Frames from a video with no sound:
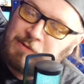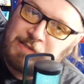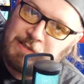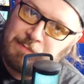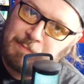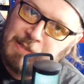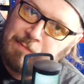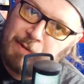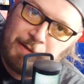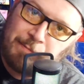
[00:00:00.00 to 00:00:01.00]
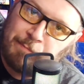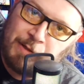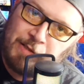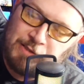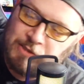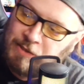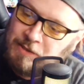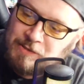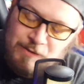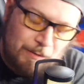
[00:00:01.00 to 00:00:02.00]
this B button much.
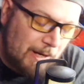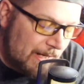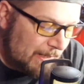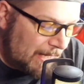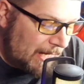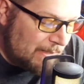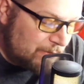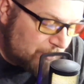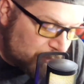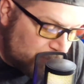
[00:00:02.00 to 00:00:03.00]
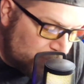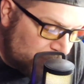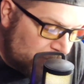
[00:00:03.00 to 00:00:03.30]
So I do